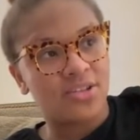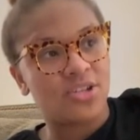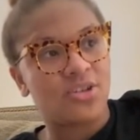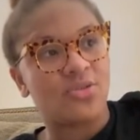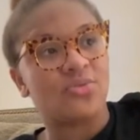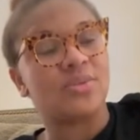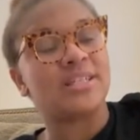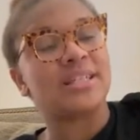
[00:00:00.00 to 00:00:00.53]

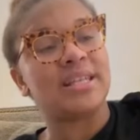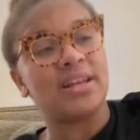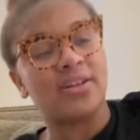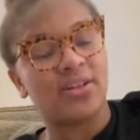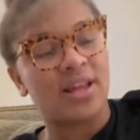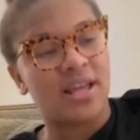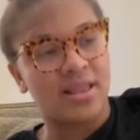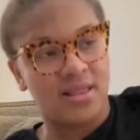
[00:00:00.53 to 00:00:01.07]
to
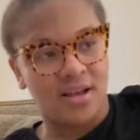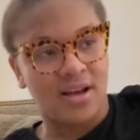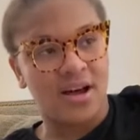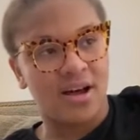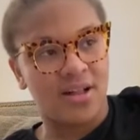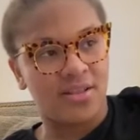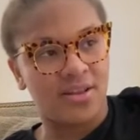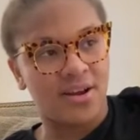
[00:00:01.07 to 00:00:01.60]
seal in the
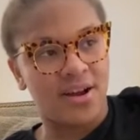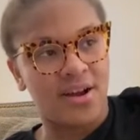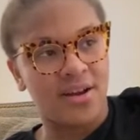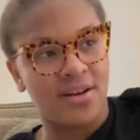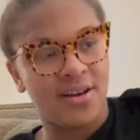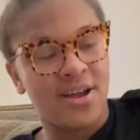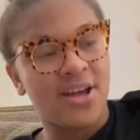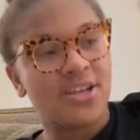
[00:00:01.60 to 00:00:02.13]

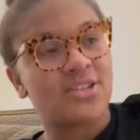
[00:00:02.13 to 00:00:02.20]
color